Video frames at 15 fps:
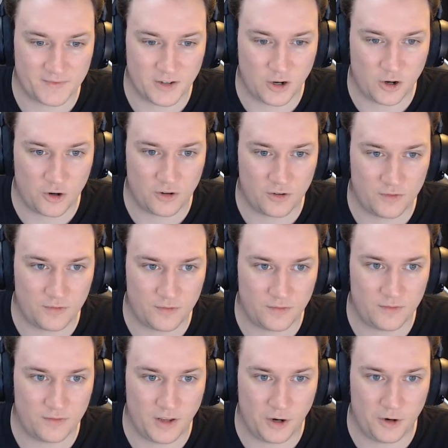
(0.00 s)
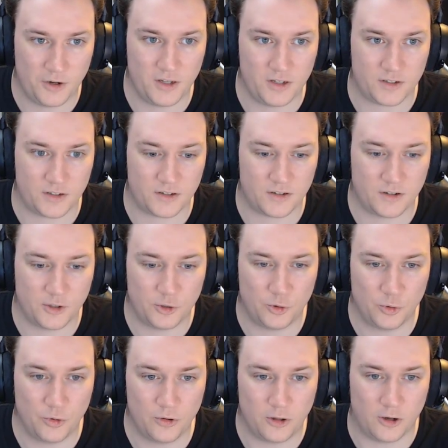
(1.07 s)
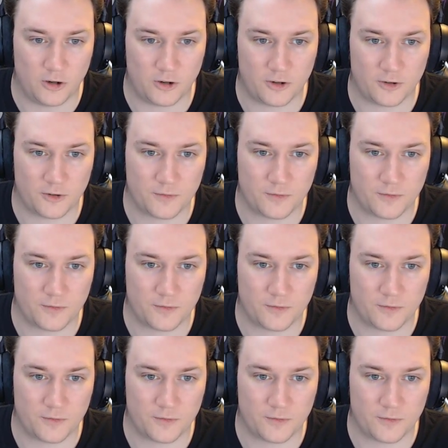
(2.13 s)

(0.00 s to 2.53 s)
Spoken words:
Oh, there it is. The door lock.